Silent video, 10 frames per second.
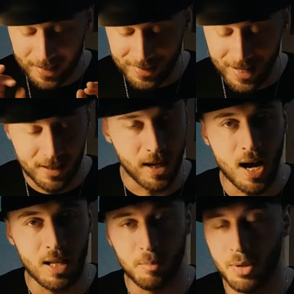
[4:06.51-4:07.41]
that
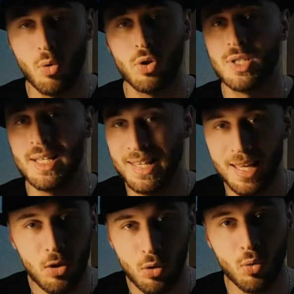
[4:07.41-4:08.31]
kind, because
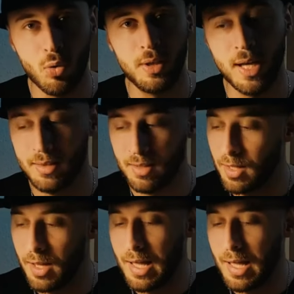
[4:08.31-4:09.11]
he knew that